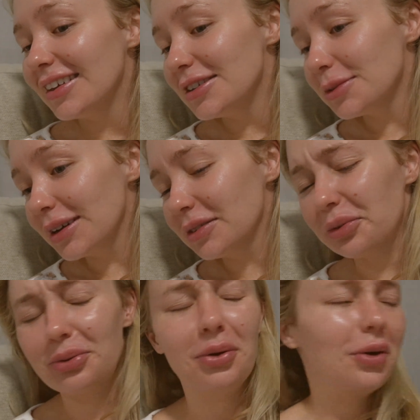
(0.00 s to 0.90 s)

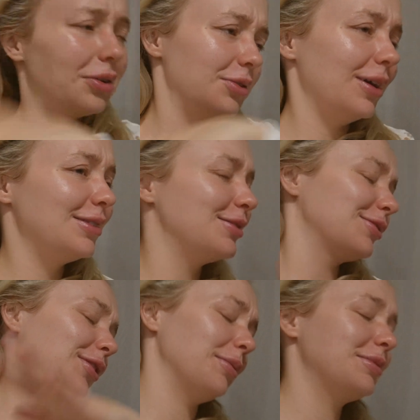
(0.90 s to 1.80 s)
Dwayne's just
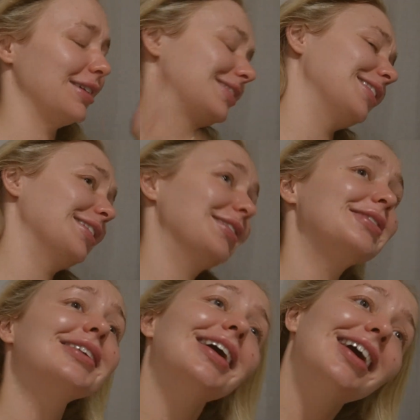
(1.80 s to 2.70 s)
crop dusted us.
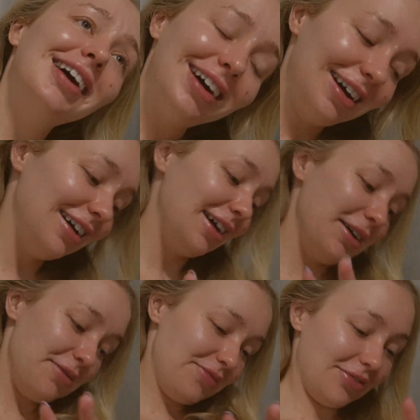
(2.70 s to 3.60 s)

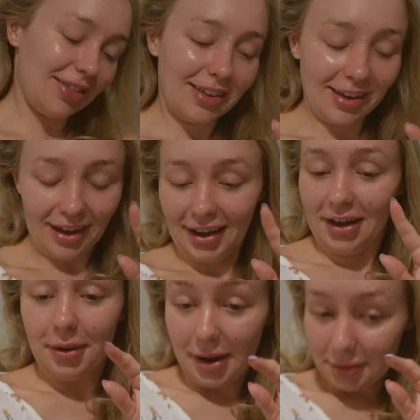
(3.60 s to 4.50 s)
Yeah,
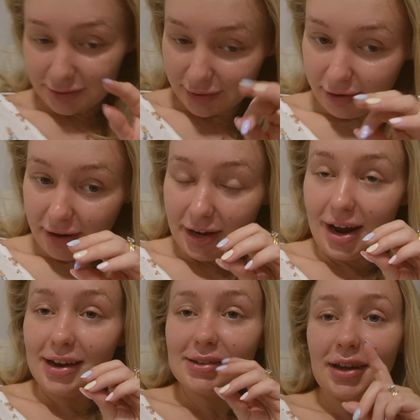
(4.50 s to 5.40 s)
anyway, it was really, really
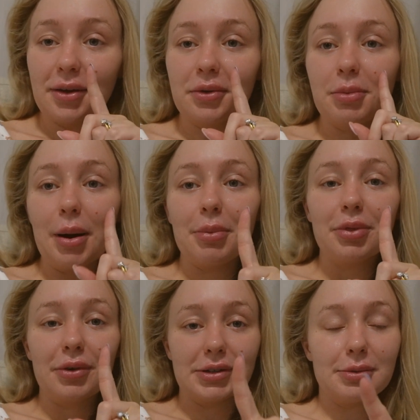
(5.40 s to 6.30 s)
nice. I will pop
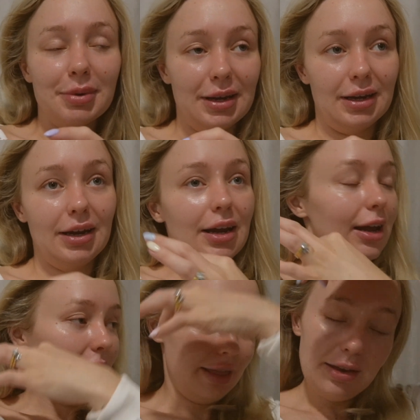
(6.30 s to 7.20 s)
the recipe
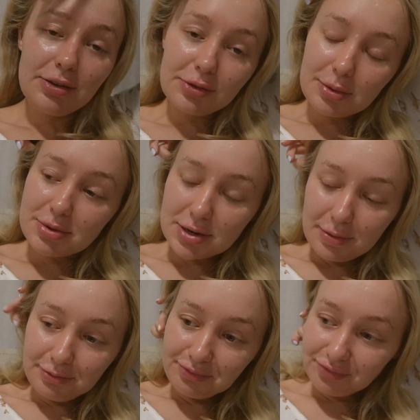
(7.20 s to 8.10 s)
in the
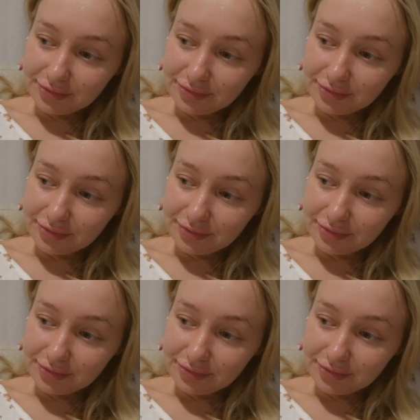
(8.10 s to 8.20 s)
description.